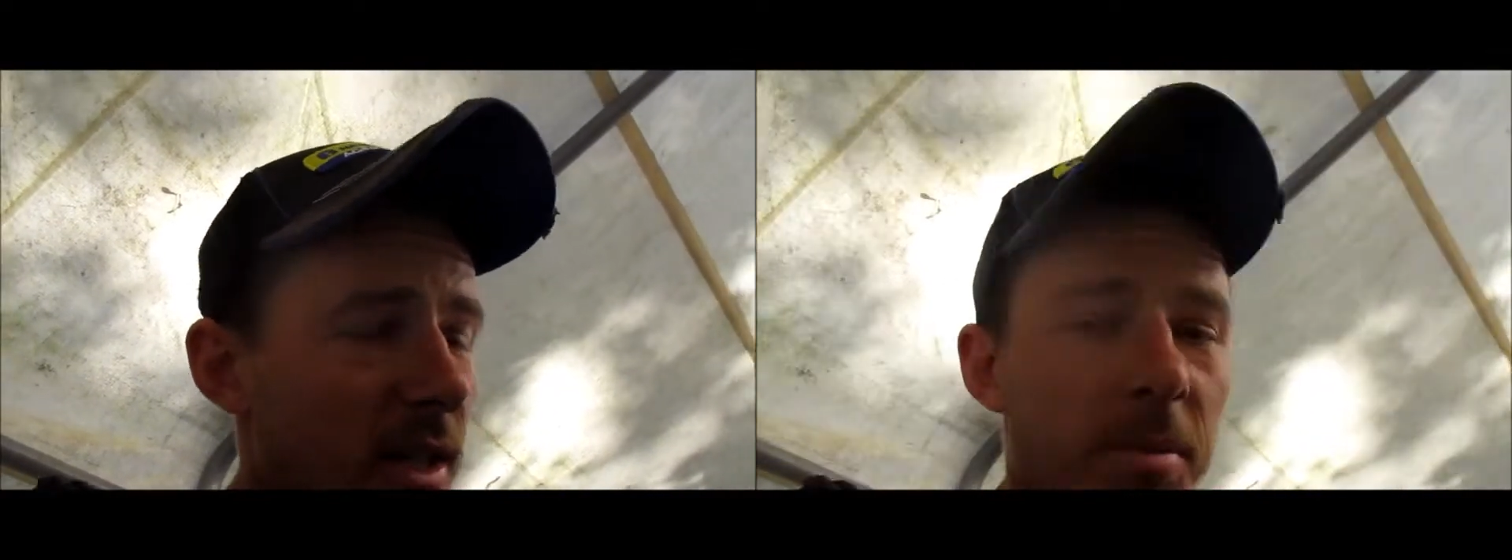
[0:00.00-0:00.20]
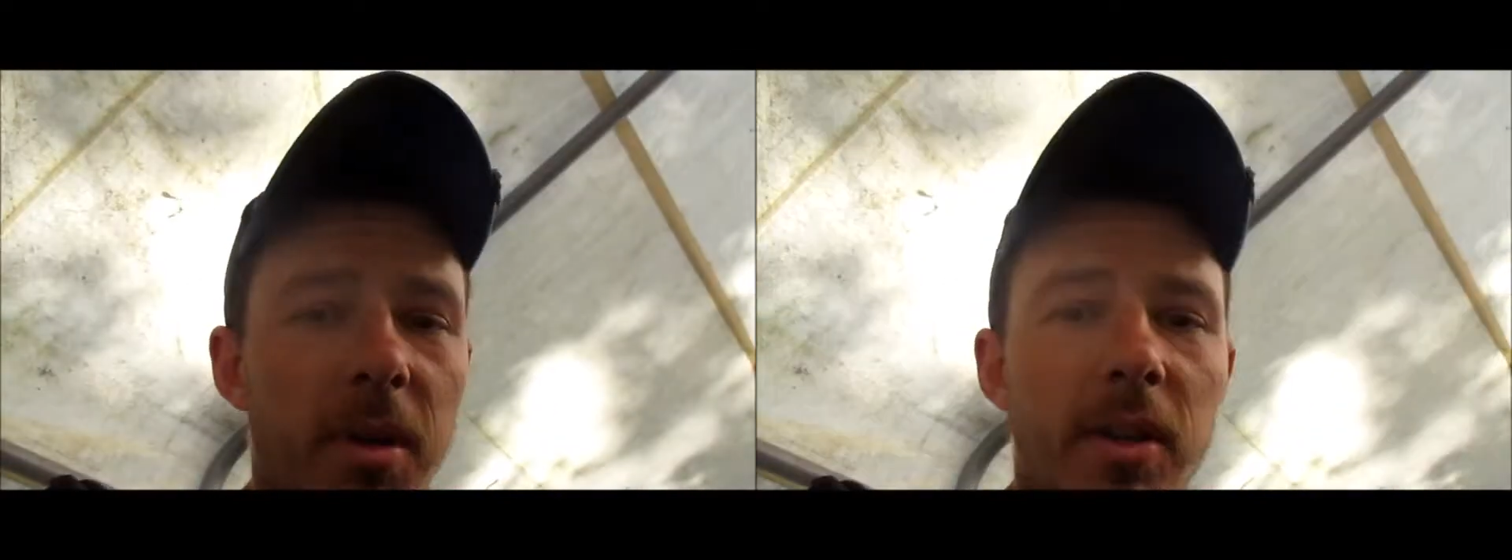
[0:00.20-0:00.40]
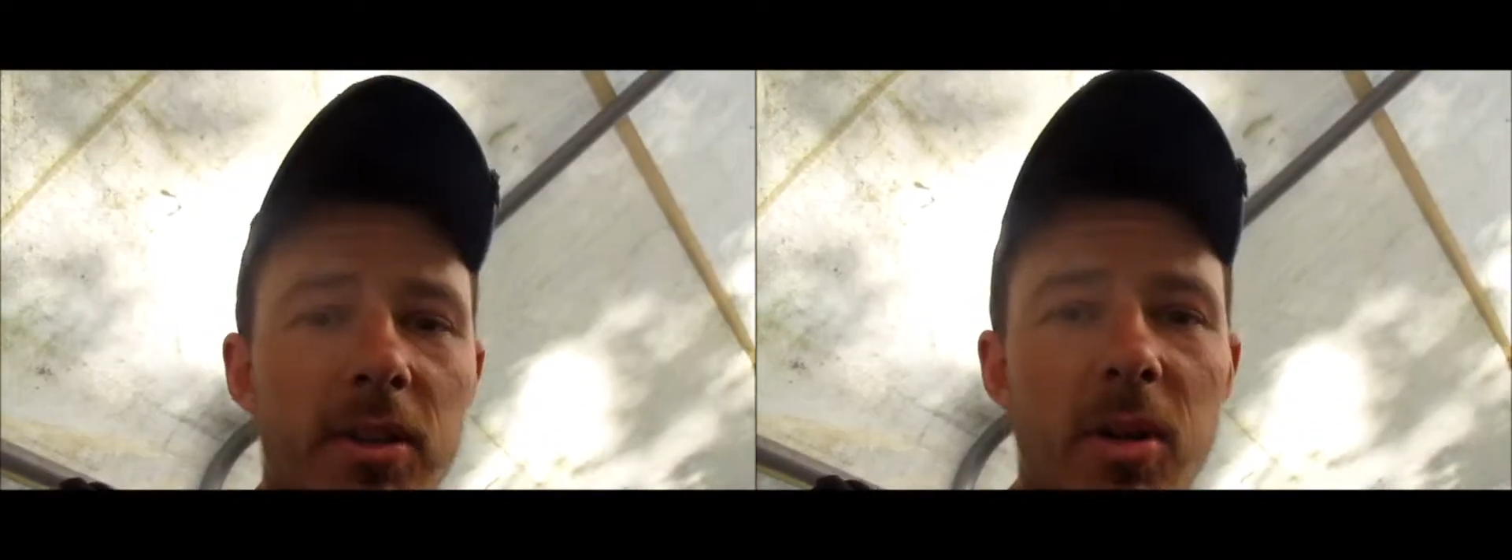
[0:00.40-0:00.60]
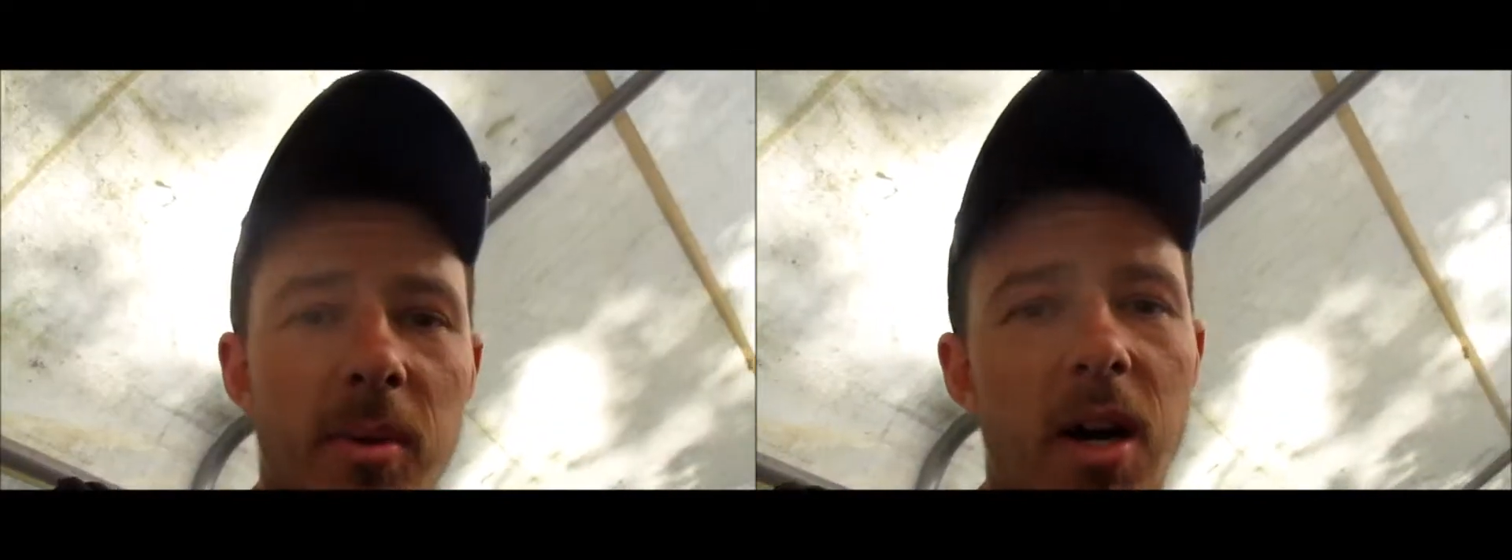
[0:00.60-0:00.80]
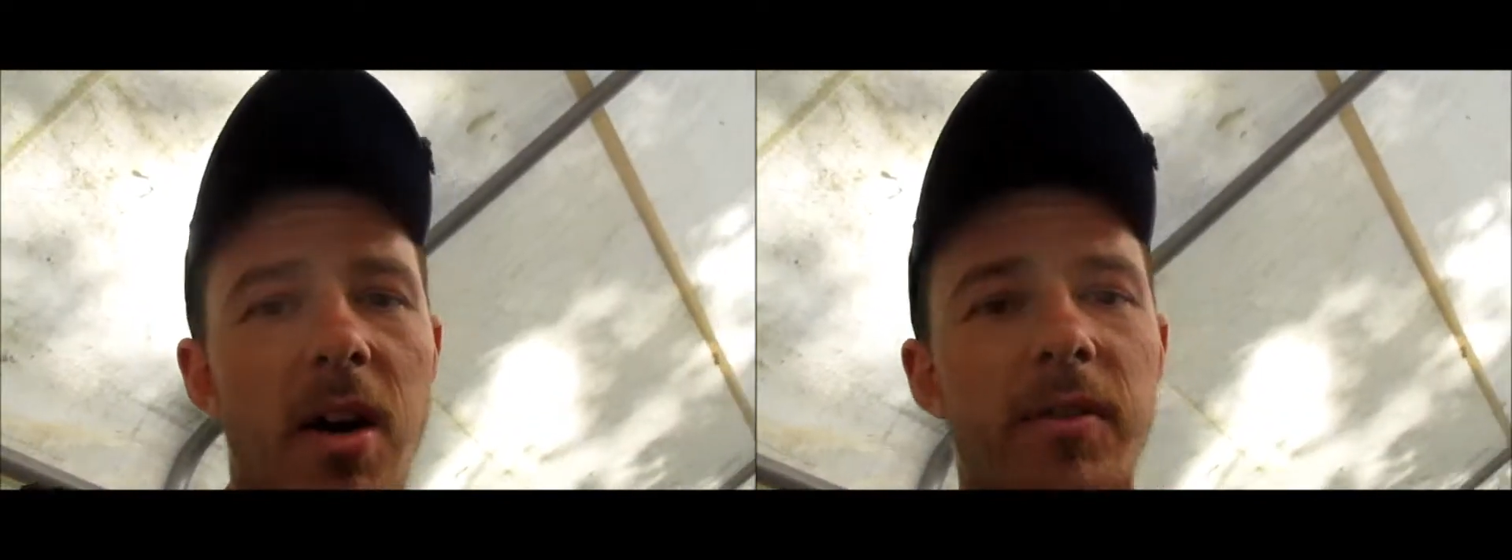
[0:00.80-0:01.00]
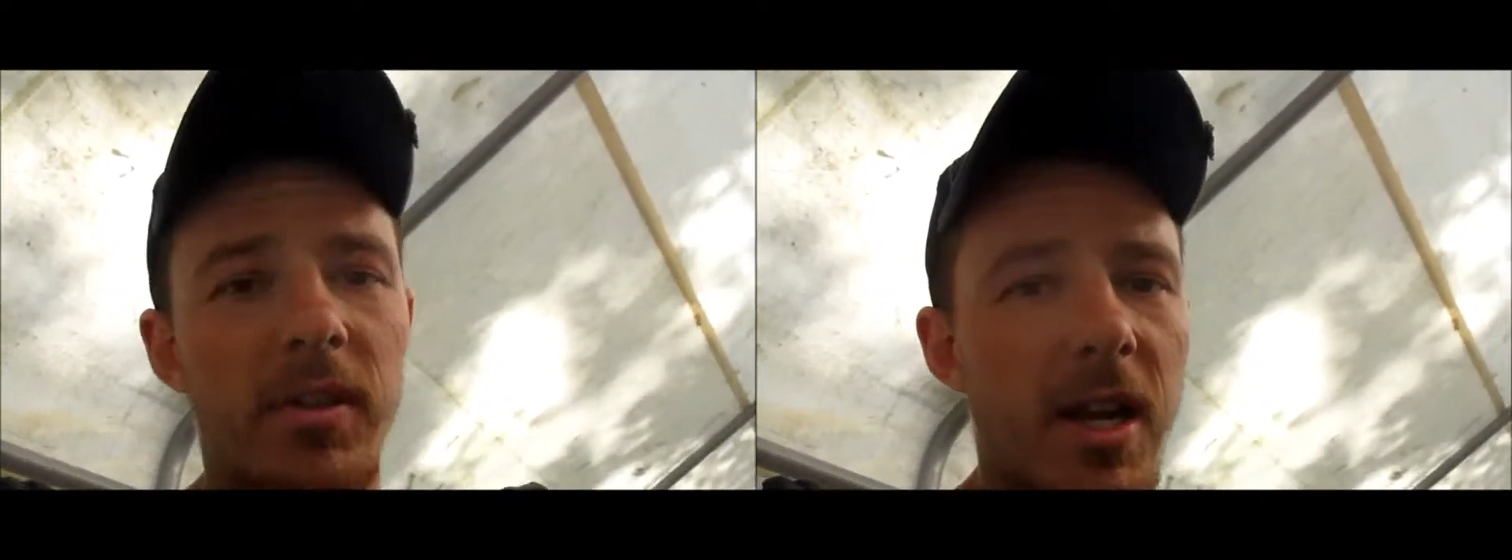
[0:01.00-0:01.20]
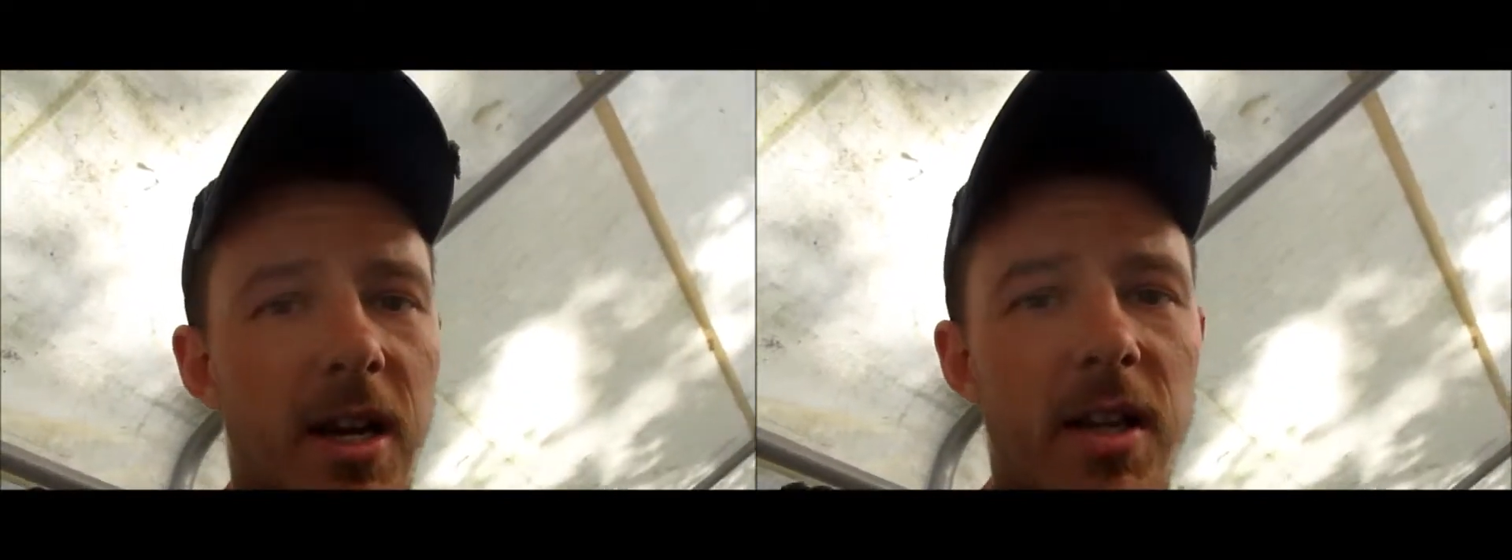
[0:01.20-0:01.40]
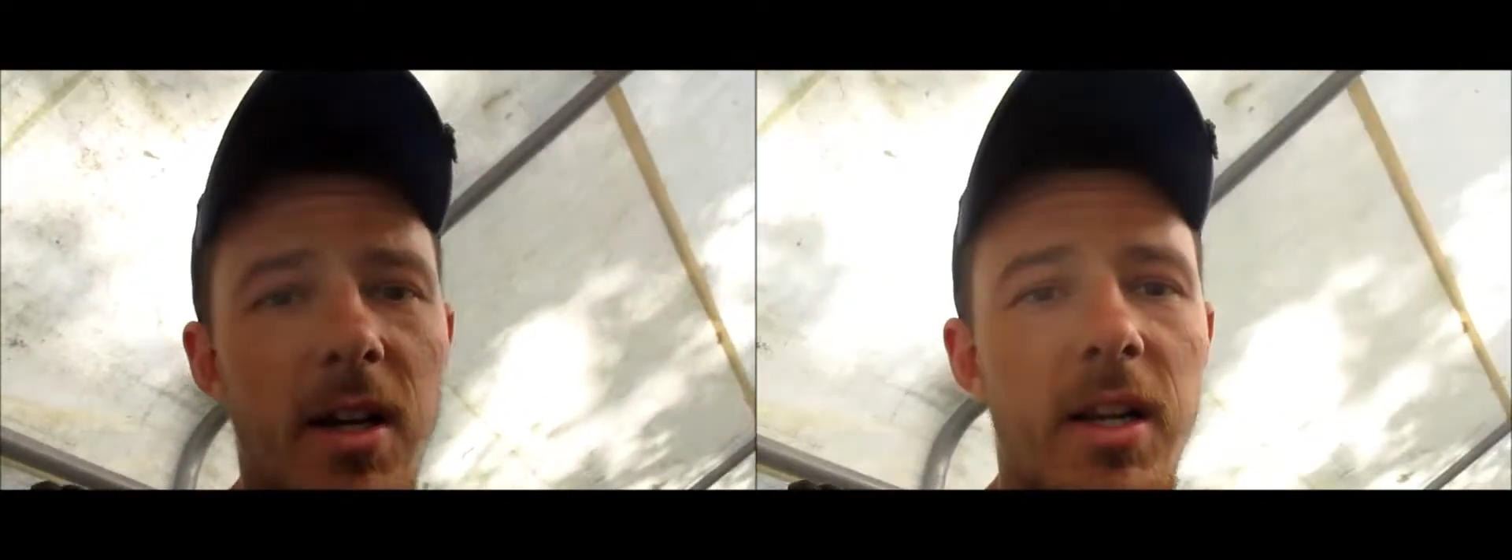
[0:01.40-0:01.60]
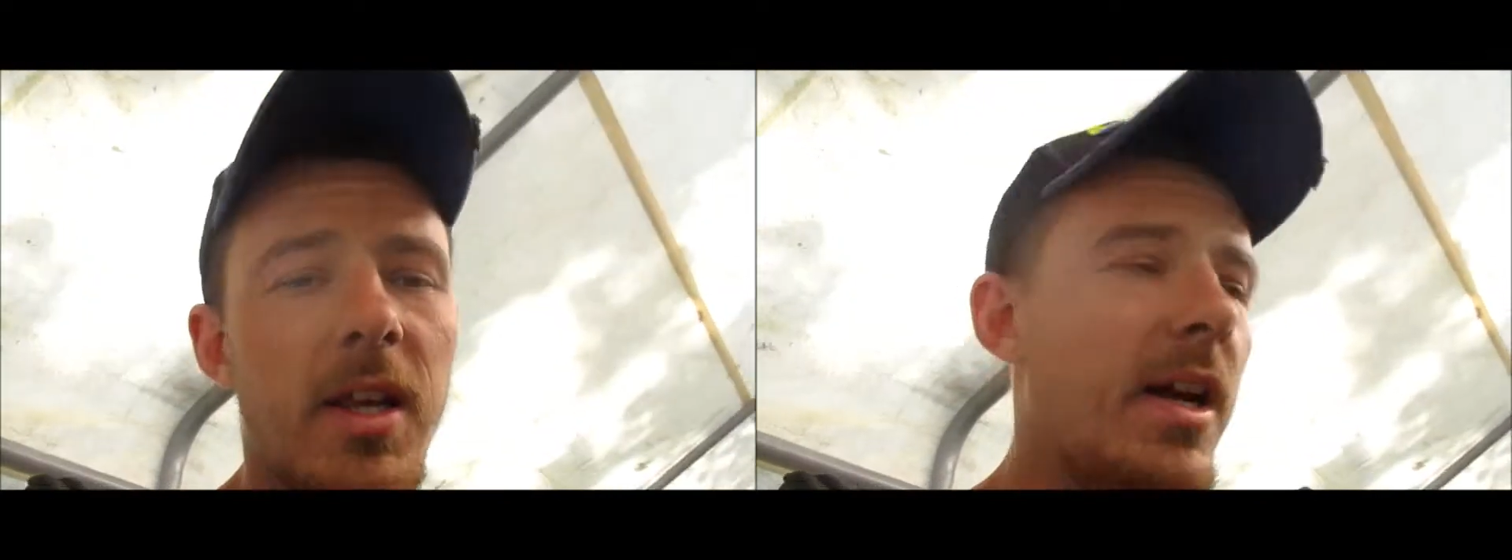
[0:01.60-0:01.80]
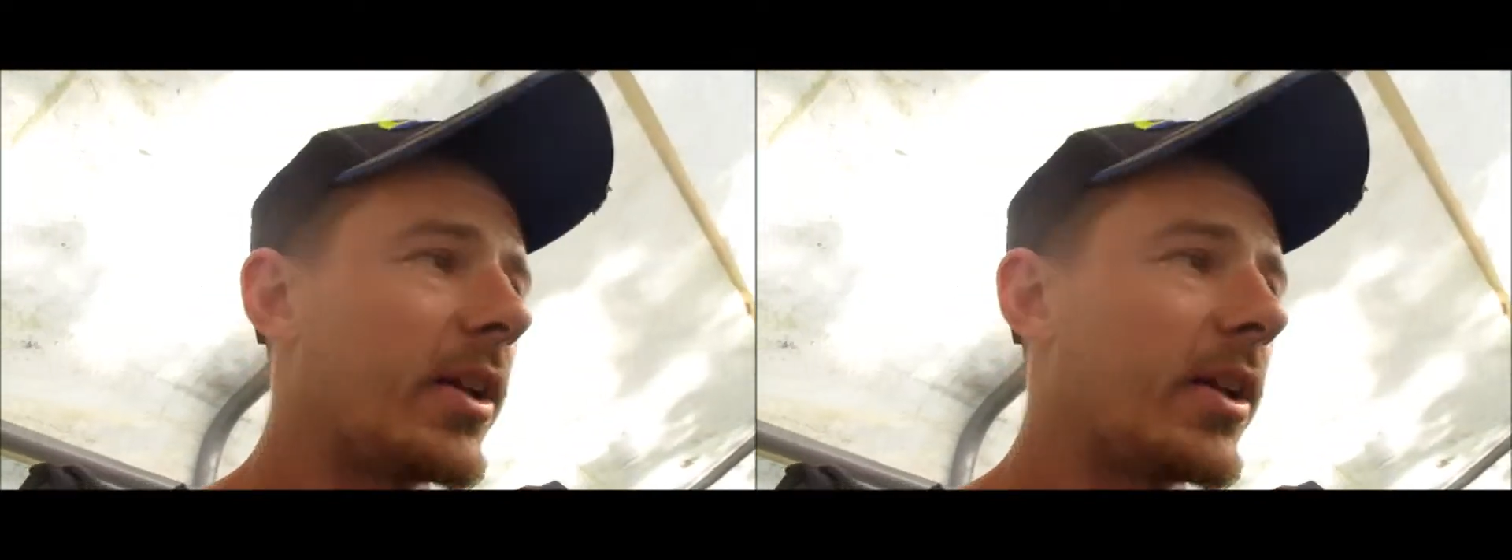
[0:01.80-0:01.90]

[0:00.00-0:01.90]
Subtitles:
take the breather tube off and yada yada yada.